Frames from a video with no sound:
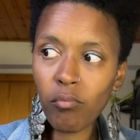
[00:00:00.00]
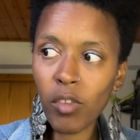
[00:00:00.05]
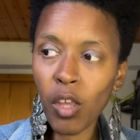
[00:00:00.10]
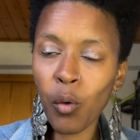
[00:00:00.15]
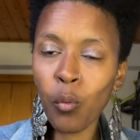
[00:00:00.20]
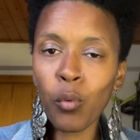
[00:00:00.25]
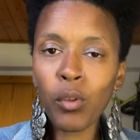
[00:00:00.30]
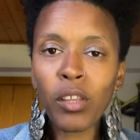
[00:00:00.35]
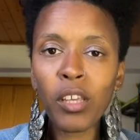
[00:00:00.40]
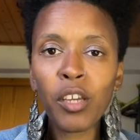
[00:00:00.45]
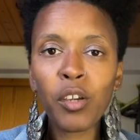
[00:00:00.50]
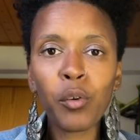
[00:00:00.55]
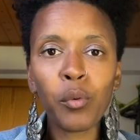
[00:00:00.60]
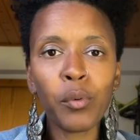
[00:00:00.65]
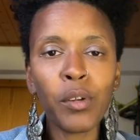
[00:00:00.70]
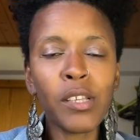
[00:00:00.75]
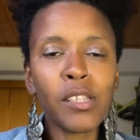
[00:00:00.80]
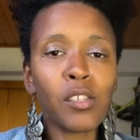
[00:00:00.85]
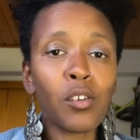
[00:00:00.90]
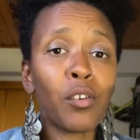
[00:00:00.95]
will
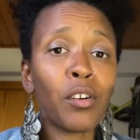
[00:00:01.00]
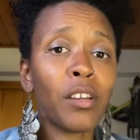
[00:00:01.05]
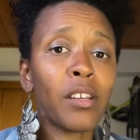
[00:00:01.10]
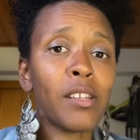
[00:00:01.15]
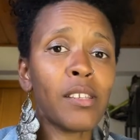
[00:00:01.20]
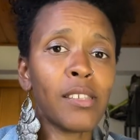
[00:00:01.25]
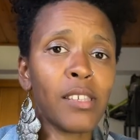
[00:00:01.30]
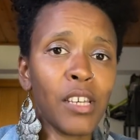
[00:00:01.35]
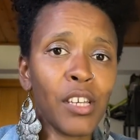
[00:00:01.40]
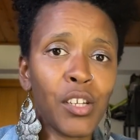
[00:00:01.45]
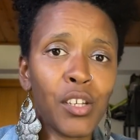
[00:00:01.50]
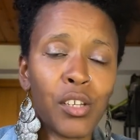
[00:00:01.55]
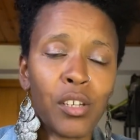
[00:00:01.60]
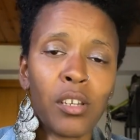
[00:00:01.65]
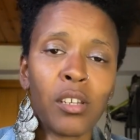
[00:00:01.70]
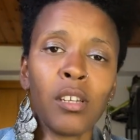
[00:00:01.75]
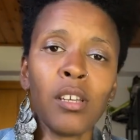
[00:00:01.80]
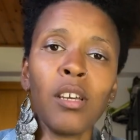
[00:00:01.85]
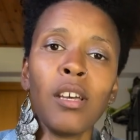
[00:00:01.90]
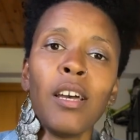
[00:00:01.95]
increase
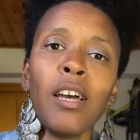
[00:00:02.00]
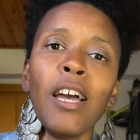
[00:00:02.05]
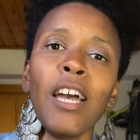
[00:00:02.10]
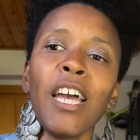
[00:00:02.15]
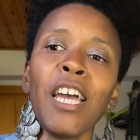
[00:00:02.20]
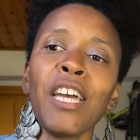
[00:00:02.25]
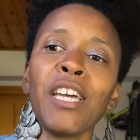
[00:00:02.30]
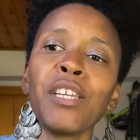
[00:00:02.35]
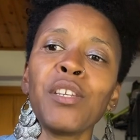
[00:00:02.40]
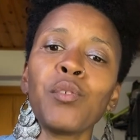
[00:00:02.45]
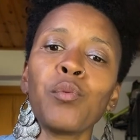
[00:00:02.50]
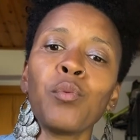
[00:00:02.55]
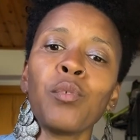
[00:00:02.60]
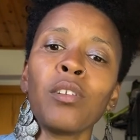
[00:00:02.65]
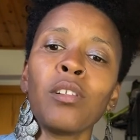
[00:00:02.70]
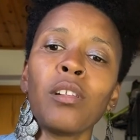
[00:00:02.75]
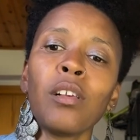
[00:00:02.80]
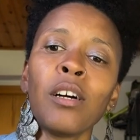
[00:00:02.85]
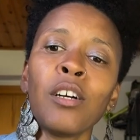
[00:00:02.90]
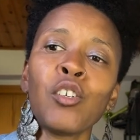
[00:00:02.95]
organization and
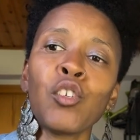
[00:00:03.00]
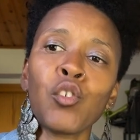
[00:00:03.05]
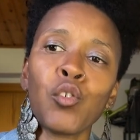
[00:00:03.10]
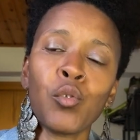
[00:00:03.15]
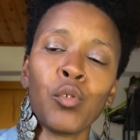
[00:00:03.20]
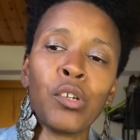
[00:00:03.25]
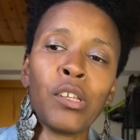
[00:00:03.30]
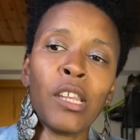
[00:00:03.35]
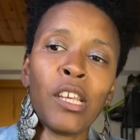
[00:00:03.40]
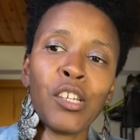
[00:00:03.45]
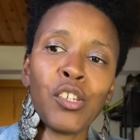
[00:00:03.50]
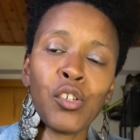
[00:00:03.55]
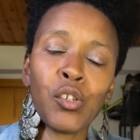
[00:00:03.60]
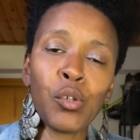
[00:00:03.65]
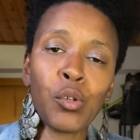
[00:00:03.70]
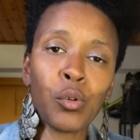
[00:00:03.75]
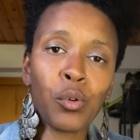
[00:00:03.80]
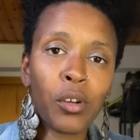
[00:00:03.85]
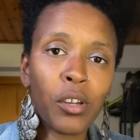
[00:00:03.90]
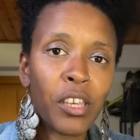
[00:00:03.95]
will assure that
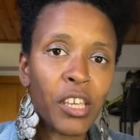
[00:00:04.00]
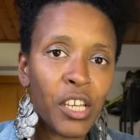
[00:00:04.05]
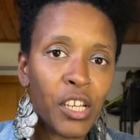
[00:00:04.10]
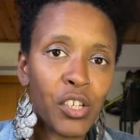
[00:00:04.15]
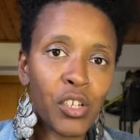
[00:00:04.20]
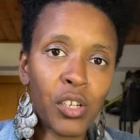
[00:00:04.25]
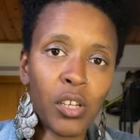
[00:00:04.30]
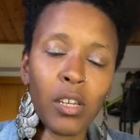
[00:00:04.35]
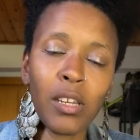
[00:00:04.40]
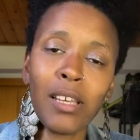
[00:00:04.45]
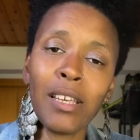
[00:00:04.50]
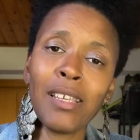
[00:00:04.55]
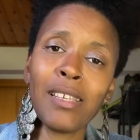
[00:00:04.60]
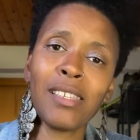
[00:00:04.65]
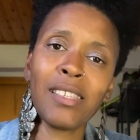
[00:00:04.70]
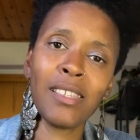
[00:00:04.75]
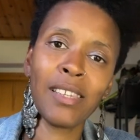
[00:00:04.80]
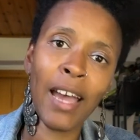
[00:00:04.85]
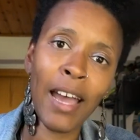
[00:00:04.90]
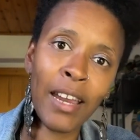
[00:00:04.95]
your kitchen
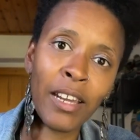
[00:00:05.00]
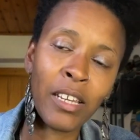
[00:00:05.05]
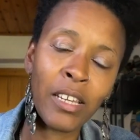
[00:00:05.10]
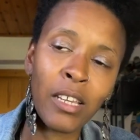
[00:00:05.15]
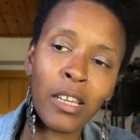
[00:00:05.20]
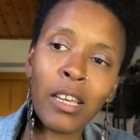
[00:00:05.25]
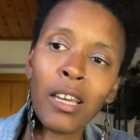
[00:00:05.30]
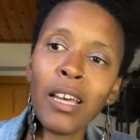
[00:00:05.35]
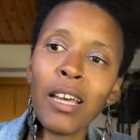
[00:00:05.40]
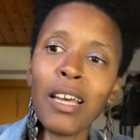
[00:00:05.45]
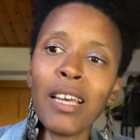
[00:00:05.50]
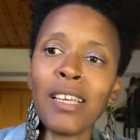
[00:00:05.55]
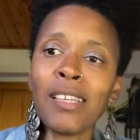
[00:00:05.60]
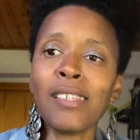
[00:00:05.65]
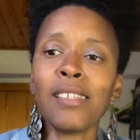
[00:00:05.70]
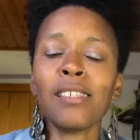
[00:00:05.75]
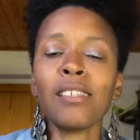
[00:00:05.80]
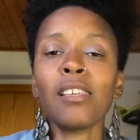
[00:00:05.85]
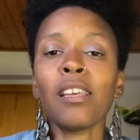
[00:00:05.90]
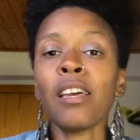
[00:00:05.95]
is tidy
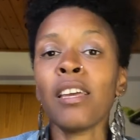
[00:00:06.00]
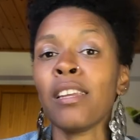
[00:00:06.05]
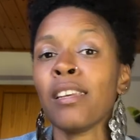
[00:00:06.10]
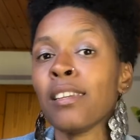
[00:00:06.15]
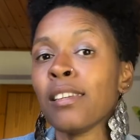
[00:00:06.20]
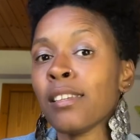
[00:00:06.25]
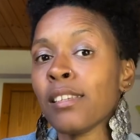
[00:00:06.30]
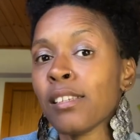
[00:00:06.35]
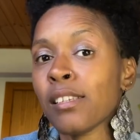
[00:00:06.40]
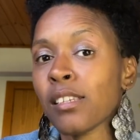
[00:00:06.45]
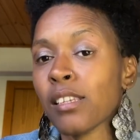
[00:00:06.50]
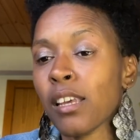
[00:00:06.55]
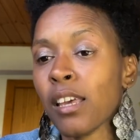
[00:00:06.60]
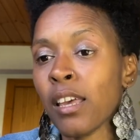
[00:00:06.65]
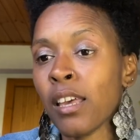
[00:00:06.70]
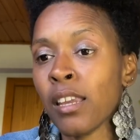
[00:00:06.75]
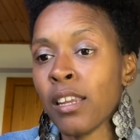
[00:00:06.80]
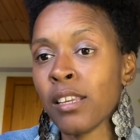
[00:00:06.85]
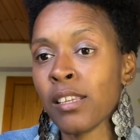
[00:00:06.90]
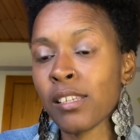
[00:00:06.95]
and
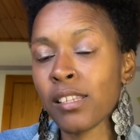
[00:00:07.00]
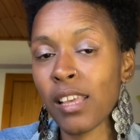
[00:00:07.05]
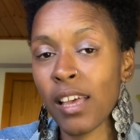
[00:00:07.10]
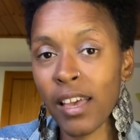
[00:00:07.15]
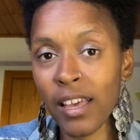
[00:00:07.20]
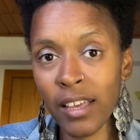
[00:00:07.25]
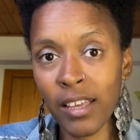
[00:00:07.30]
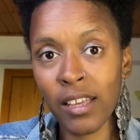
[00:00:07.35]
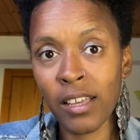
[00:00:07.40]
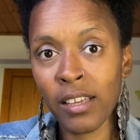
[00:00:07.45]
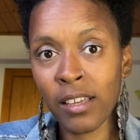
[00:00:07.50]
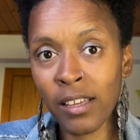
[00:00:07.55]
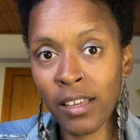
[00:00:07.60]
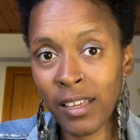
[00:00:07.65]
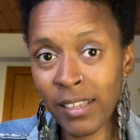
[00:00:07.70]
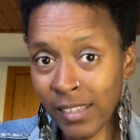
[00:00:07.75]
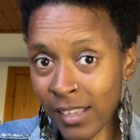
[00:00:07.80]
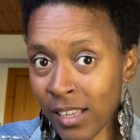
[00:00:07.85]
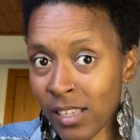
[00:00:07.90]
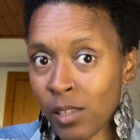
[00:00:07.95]
it is
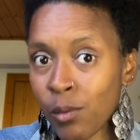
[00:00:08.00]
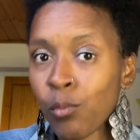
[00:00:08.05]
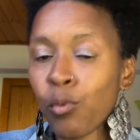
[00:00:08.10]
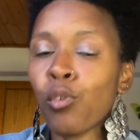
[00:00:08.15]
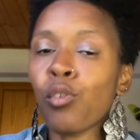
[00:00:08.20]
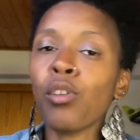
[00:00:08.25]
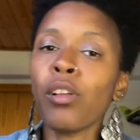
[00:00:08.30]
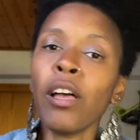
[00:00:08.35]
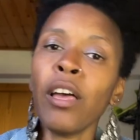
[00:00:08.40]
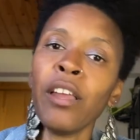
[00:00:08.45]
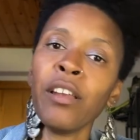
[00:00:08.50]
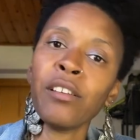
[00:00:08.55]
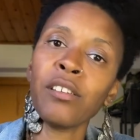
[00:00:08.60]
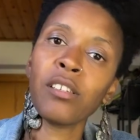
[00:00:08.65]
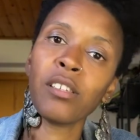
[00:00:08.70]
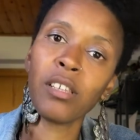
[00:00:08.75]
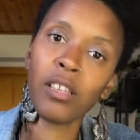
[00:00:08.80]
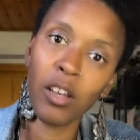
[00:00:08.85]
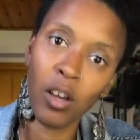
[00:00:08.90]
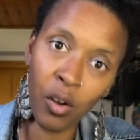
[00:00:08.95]
accessible and
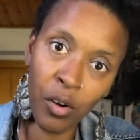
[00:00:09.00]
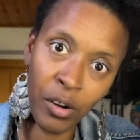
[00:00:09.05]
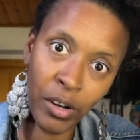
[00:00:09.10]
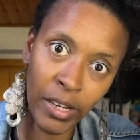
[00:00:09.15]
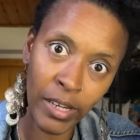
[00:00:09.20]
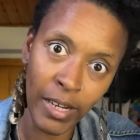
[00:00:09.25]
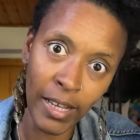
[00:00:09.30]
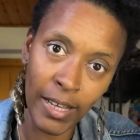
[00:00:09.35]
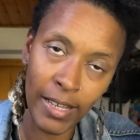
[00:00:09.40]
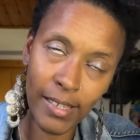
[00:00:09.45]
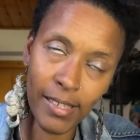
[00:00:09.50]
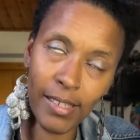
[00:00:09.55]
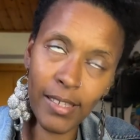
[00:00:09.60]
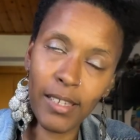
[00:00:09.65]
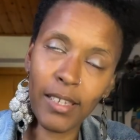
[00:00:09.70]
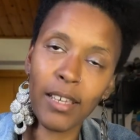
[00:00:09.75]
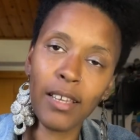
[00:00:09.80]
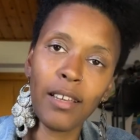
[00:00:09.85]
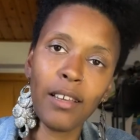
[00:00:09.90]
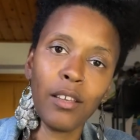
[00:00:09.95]
organized.
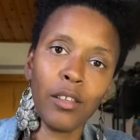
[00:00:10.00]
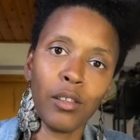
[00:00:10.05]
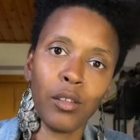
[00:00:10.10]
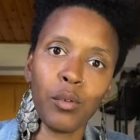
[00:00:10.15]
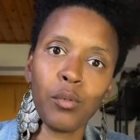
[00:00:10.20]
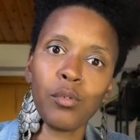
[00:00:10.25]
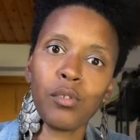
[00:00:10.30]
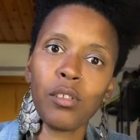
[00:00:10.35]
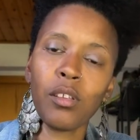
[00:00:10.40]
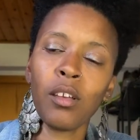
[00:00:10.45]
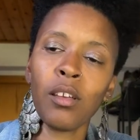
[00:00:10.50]
That's